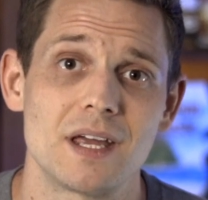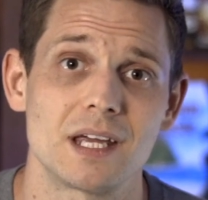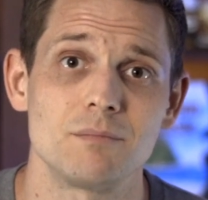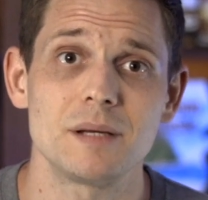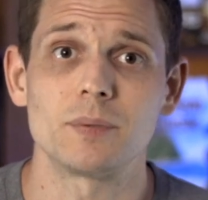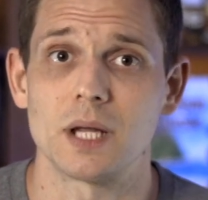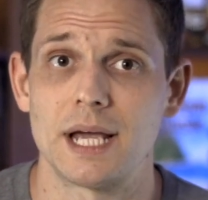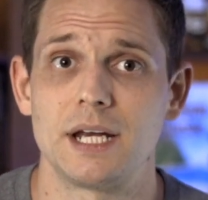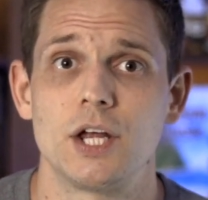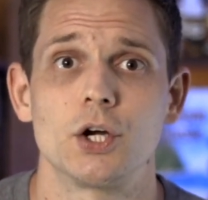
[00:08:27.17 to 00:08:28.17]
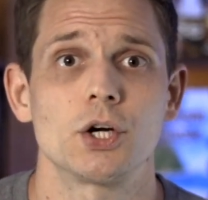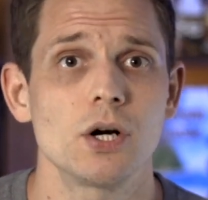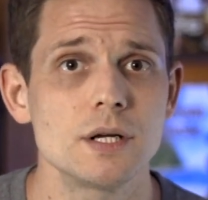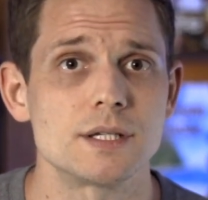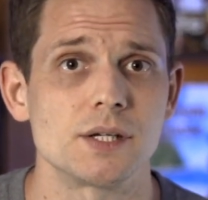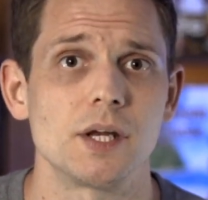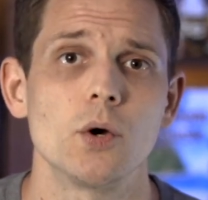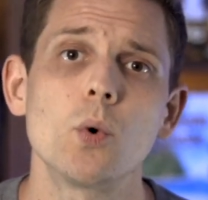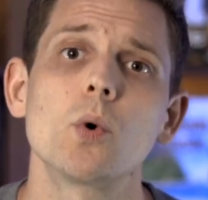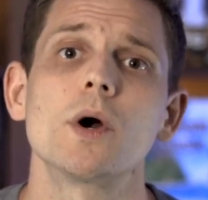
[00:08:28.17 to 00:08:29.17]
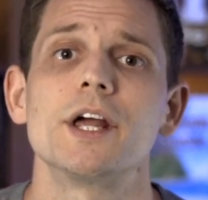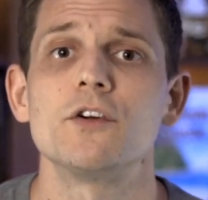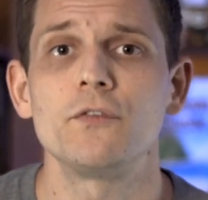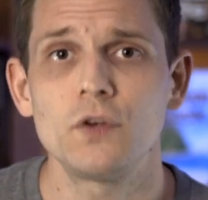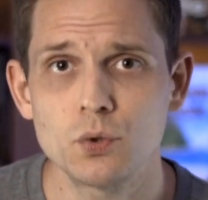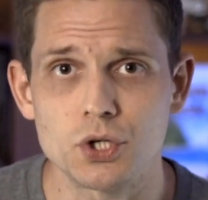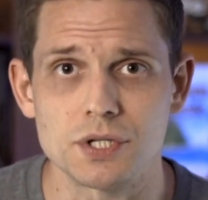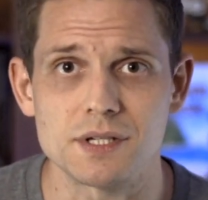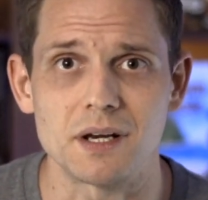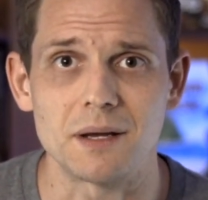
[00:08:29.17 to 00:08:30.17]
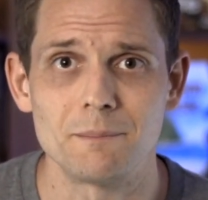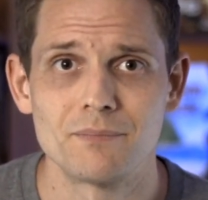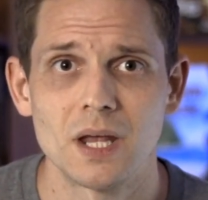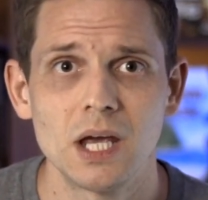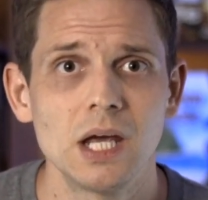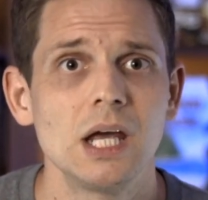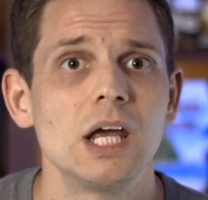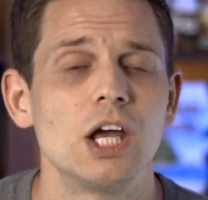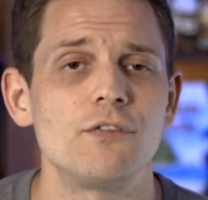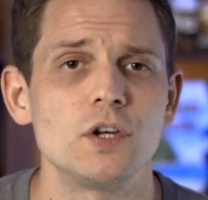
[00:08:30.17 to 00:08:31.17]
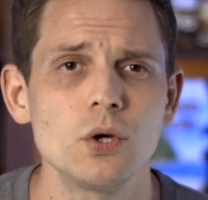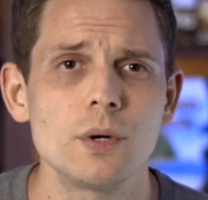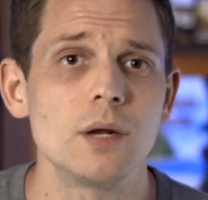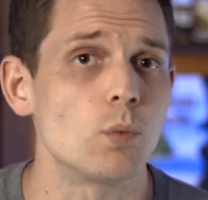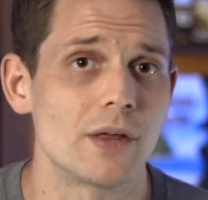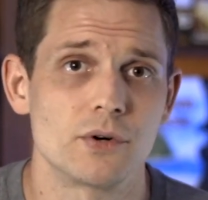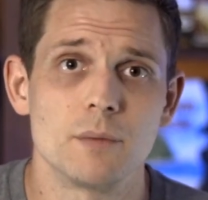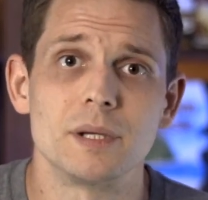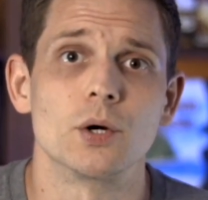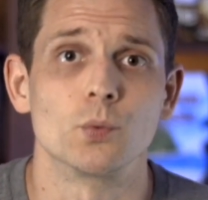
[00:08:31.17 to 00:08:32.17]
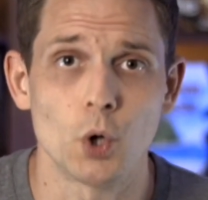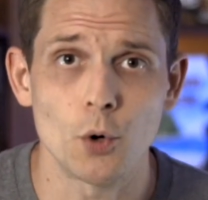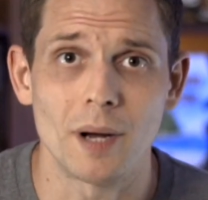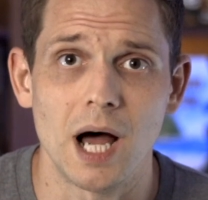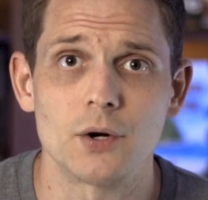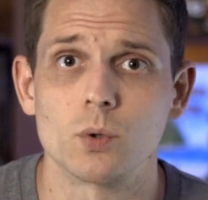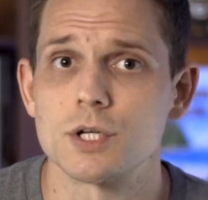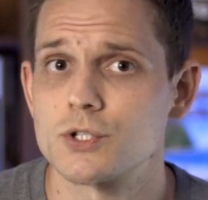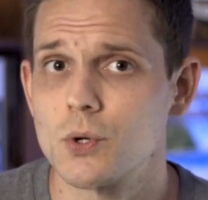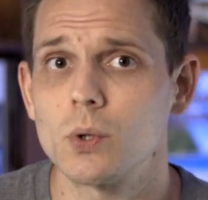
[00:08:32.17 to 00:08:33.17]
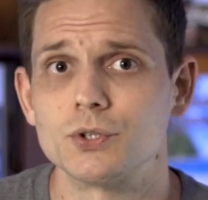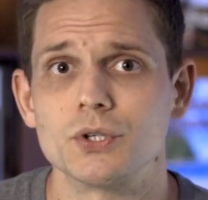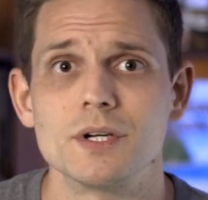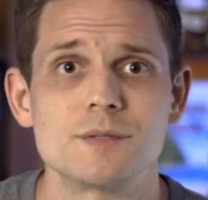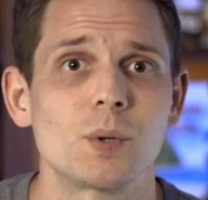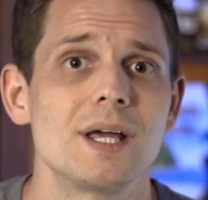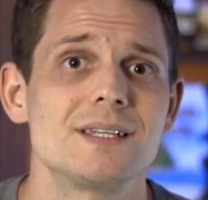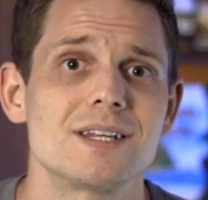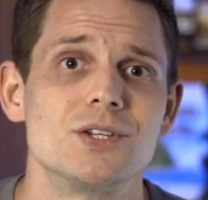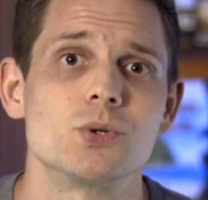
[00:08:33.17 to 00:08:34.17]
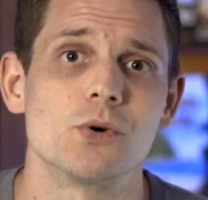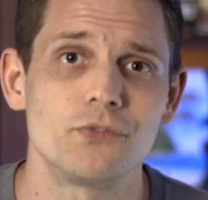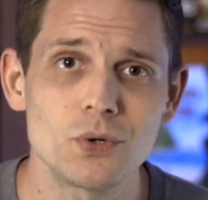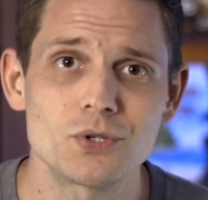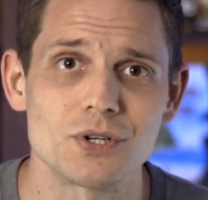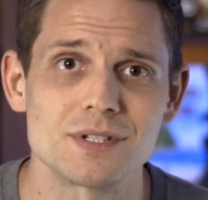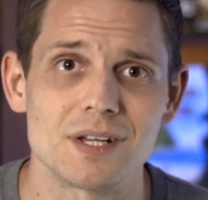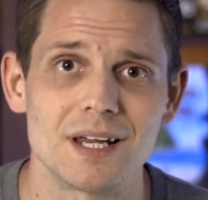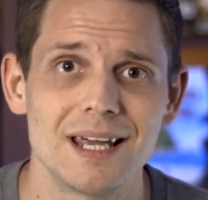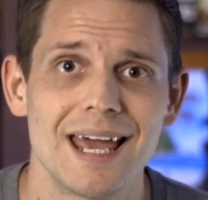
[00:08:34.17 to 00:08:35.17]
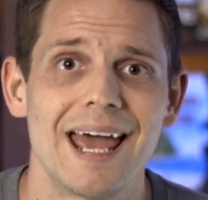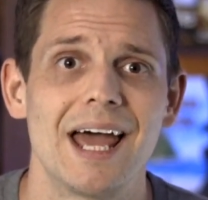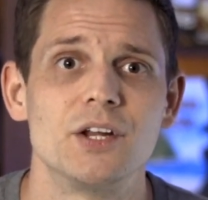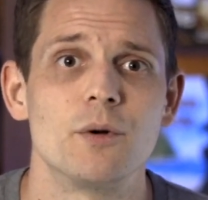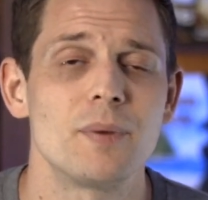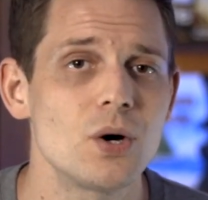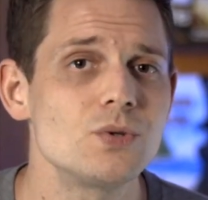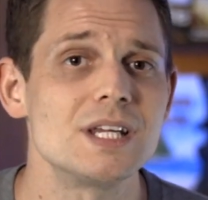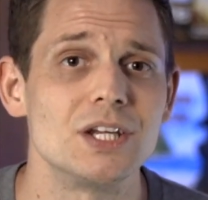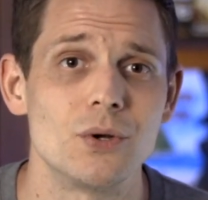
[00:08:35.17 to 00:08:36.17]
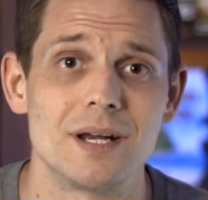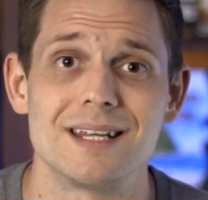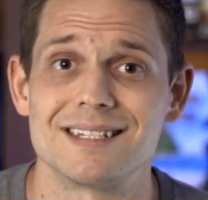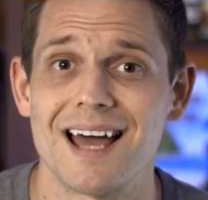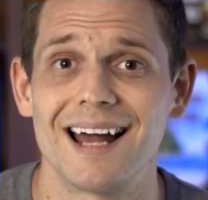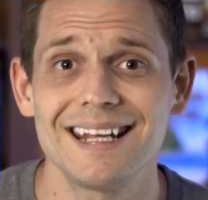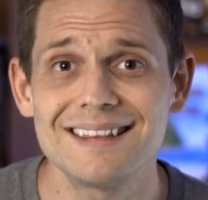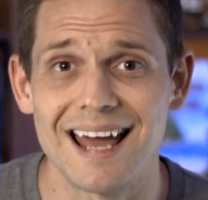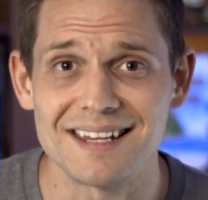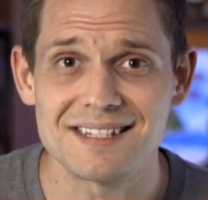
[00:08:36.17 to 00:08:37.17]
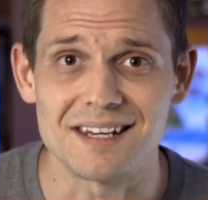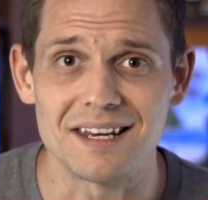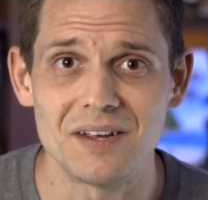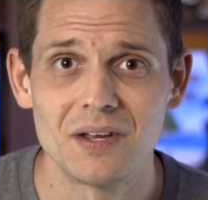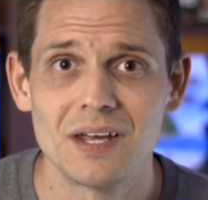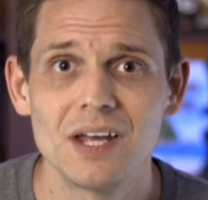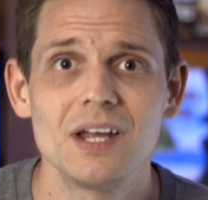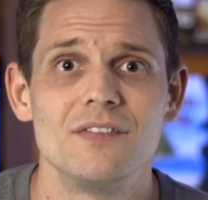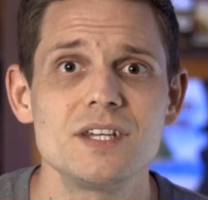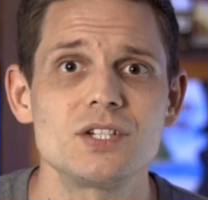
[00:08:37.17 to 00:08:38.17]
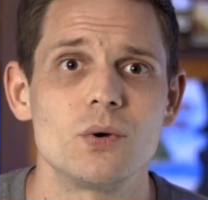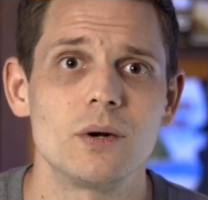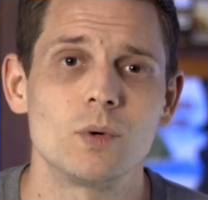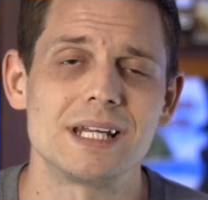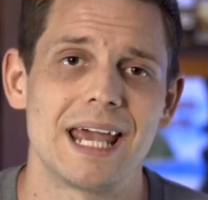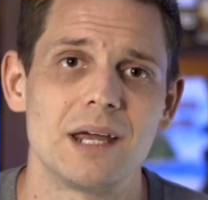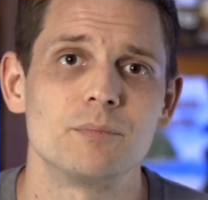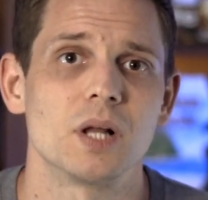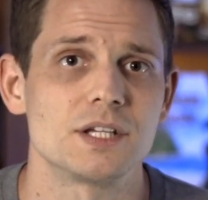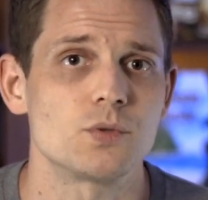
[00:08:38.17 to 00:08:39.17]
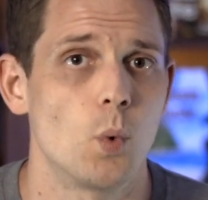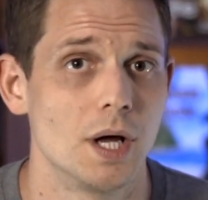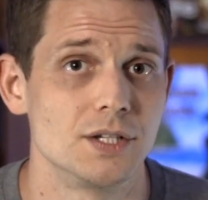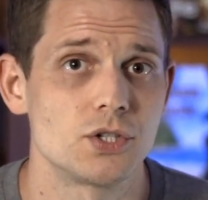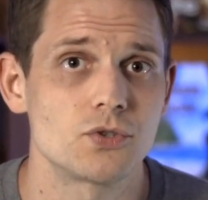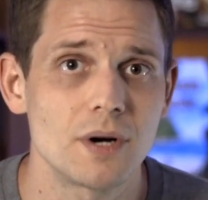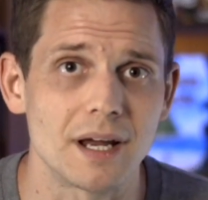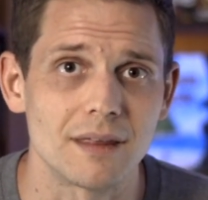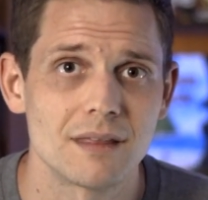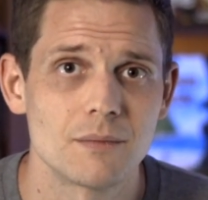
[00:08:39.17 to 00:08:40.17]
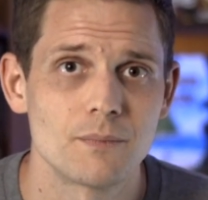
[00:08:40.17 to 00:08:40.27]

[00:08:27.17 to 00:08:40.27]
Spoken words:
they can be played in a current city or in a future city. If a unit, whether it be a robot or a soldier, is placed into a future city and an opposing unit is not in that city, this unit would gain +1 strength.